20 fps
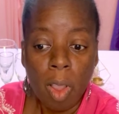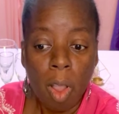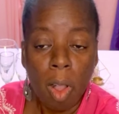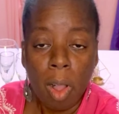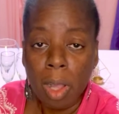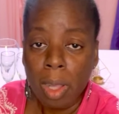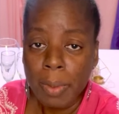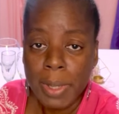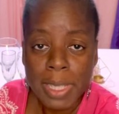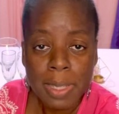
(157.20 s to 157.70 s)

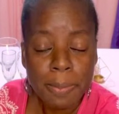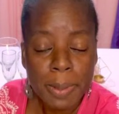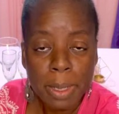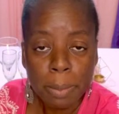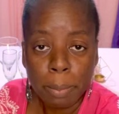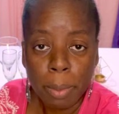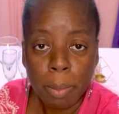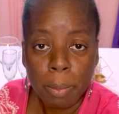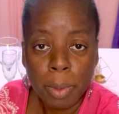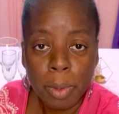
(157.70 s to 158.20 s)
Always
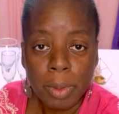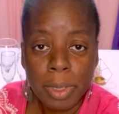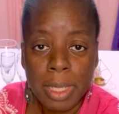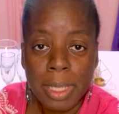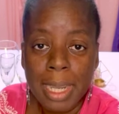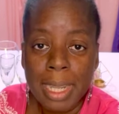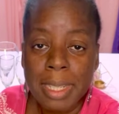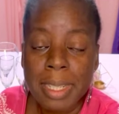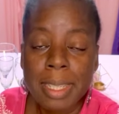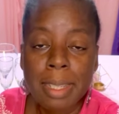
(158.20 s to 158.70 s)
being
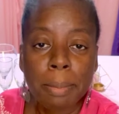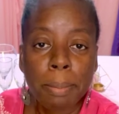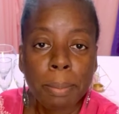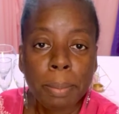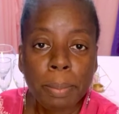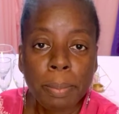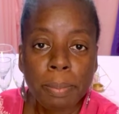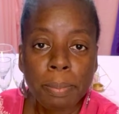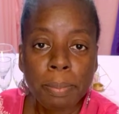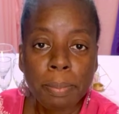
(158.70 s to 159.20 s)
promoted at
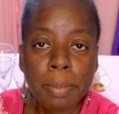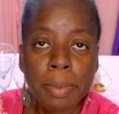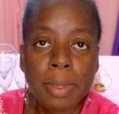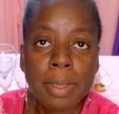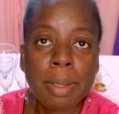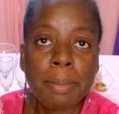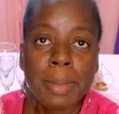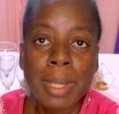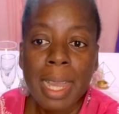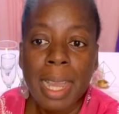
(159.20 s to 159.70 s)

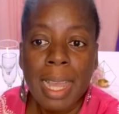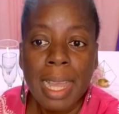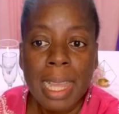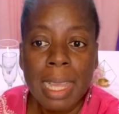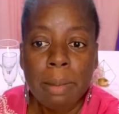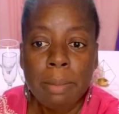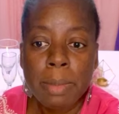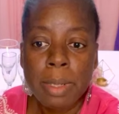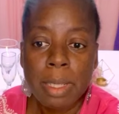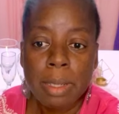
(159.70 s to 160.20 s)

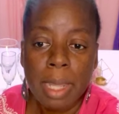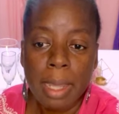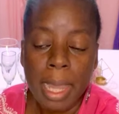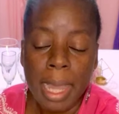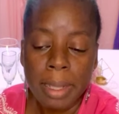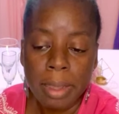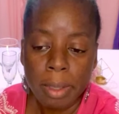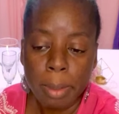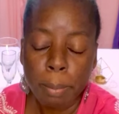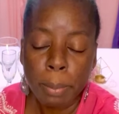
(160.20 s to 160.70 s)
sometimes
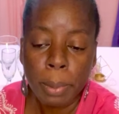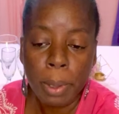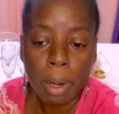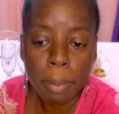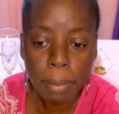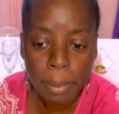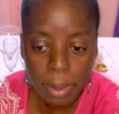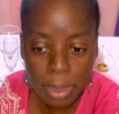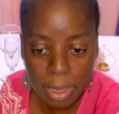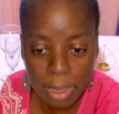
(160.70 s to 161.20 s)
at the
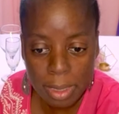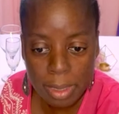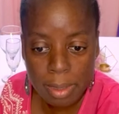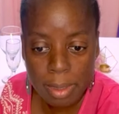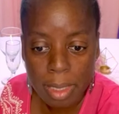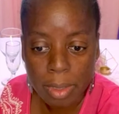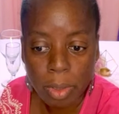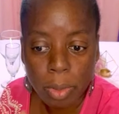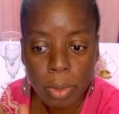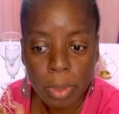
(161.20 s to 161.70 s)
properties,
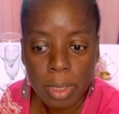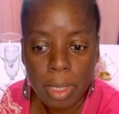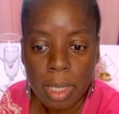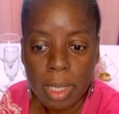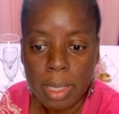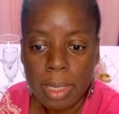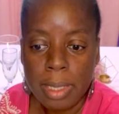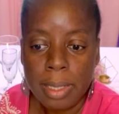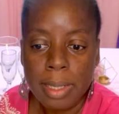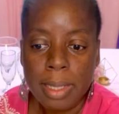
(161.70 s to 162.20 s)
at the
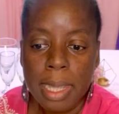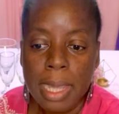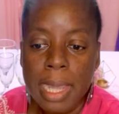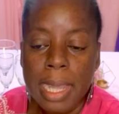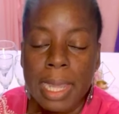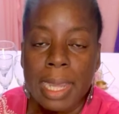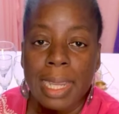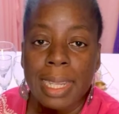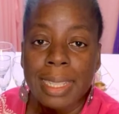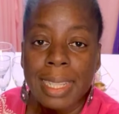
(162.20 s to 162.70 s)
hotels,
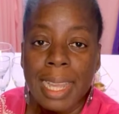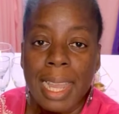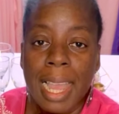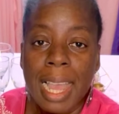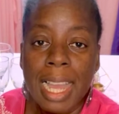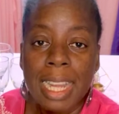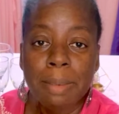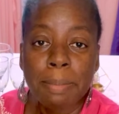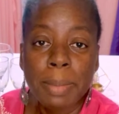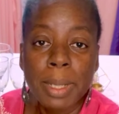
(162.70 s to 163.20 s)
they
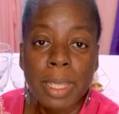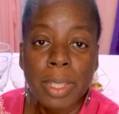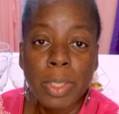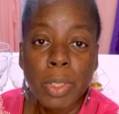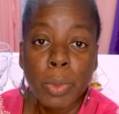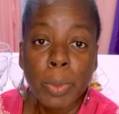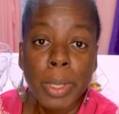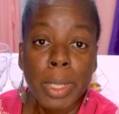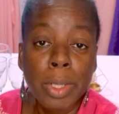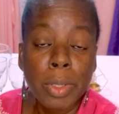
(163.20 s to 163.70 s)
had me
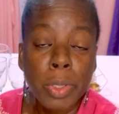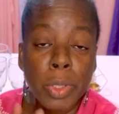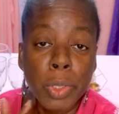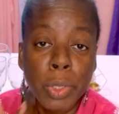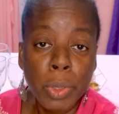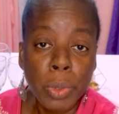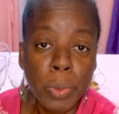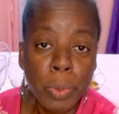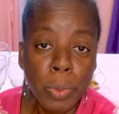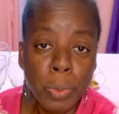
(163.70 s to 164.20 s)
doing
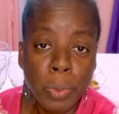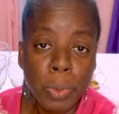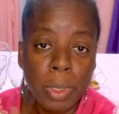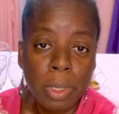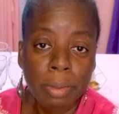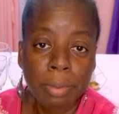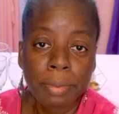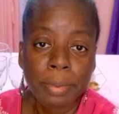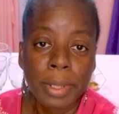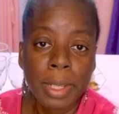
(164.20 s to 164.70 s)
two
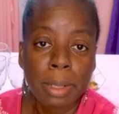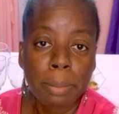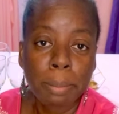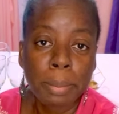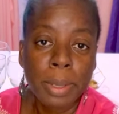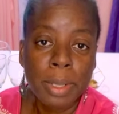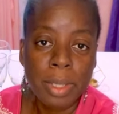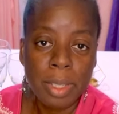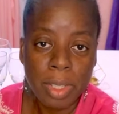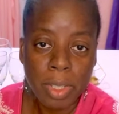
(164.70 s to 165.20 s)
different
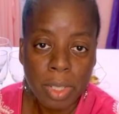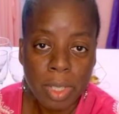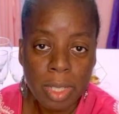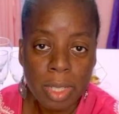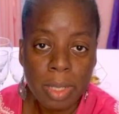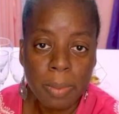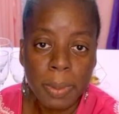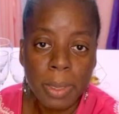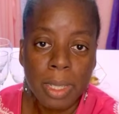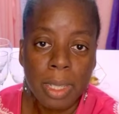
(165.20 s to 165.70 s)

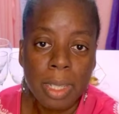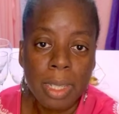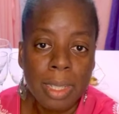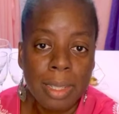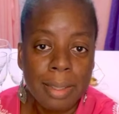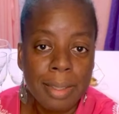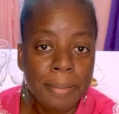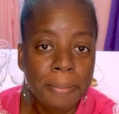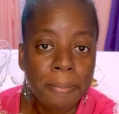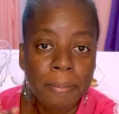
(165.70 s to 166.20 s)
positions
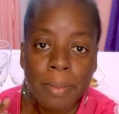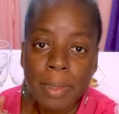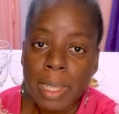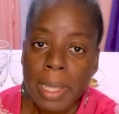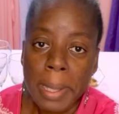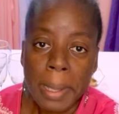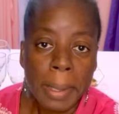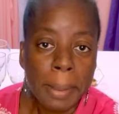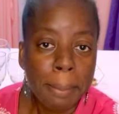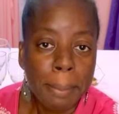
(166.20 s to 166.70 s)
because
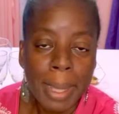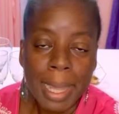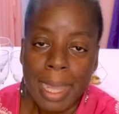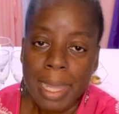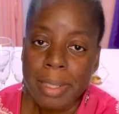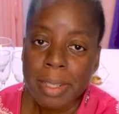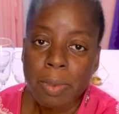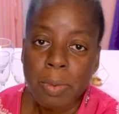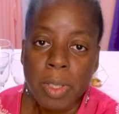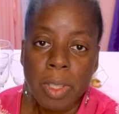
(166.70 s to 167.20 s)
my
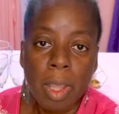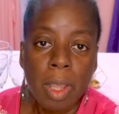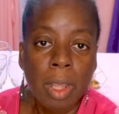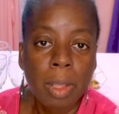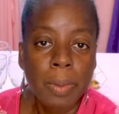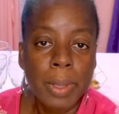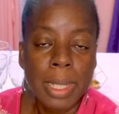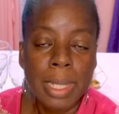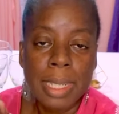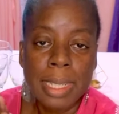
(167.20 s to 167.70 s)
answer was
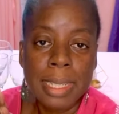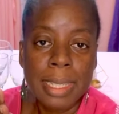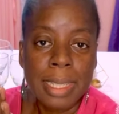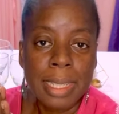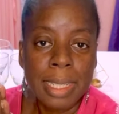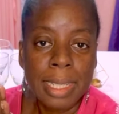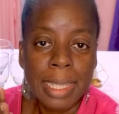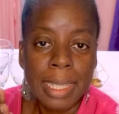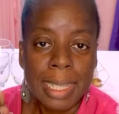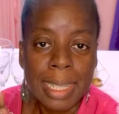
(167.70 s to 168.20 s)

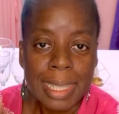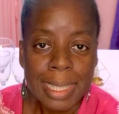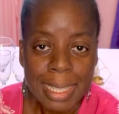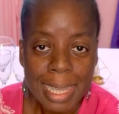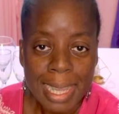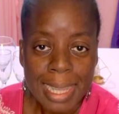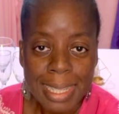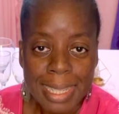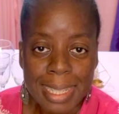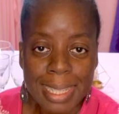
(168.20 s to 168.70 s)
always
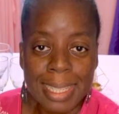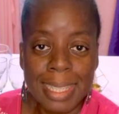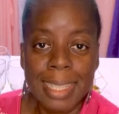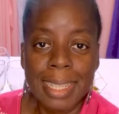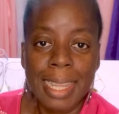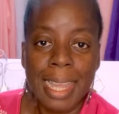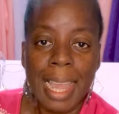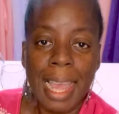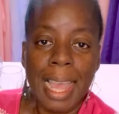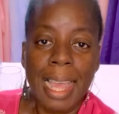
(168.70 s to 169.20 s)
yes
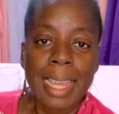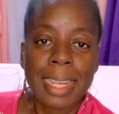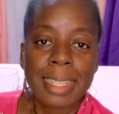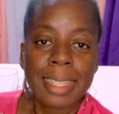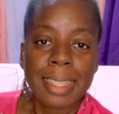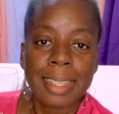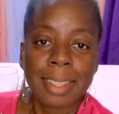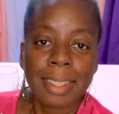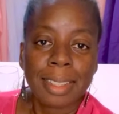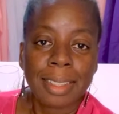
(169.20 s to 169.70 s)

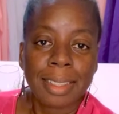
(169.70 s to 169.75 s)
and